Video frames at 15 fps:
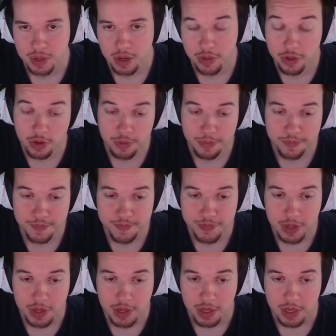Although,
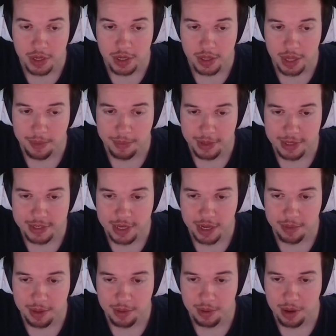that being said,
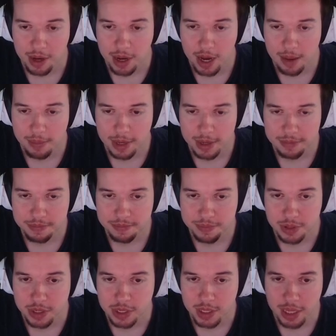I mean, I might
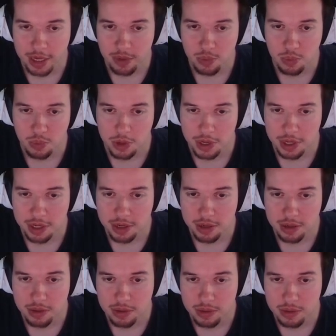put like 1
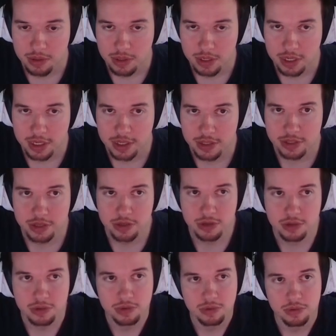
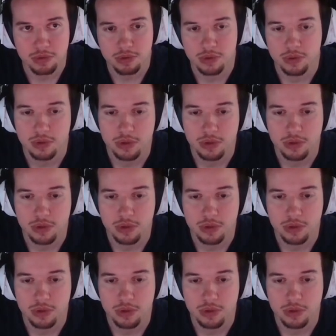into